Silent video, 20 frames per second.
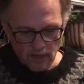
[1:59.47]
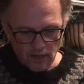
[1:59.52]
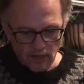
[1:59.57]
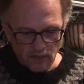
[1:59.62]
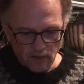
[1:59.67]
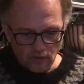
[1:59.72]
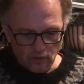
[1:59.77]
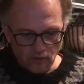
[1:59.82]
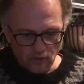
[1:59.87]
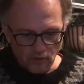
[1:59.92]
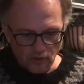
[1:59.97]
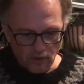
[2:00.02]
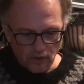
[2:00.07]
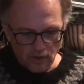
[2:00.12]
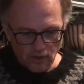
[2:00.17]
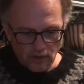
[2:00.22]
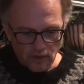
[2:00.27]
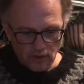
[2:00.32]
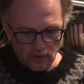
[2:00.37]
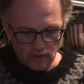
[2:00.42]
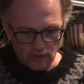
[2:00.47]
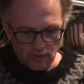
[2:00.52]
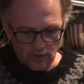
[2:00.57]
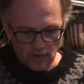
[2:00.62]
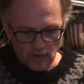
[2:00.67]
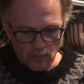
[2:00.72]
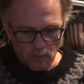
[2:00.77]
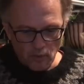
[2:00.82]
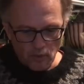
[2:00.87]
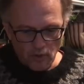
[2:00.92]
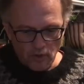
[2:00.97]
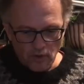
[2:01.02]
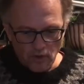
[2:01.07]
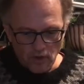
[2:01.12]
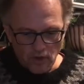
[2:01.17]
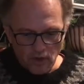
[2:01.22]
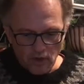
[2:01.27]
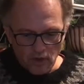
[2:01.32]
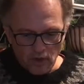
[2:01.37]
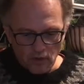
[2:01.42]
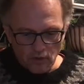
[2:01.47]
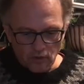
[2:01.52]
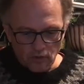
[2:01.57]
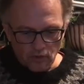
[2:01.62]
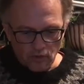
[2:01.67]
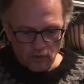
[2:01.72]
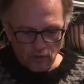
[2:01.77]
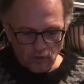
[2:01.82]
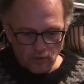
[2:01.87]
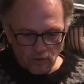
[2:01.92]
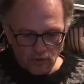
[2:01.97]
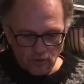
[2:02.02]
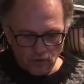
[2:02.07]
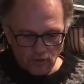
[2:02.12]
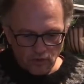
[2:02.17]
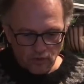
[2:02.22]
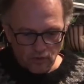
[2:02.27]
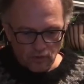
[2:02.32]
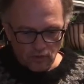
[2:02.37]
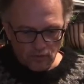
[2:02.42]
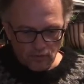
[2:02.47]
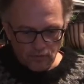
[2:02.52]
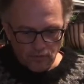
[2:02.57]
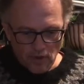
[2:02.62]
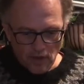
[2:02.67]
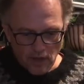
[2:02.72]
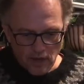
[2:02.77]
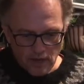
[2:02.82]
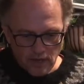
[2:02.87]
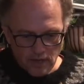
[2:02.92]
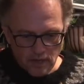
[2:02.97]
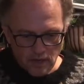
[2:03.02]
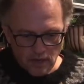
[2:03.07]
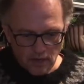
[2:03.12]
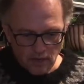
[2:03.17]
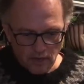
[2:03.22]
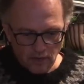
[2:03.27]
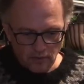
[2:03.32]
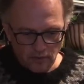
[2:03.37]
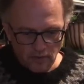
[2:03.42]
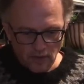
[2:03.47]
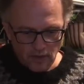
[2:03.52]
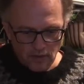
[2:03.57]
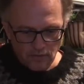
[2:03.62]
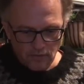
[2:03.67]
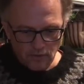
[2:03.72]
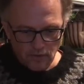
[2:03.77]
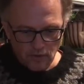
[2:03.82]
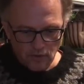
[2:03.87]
and it's certainly not stable. So there, there's a fine set of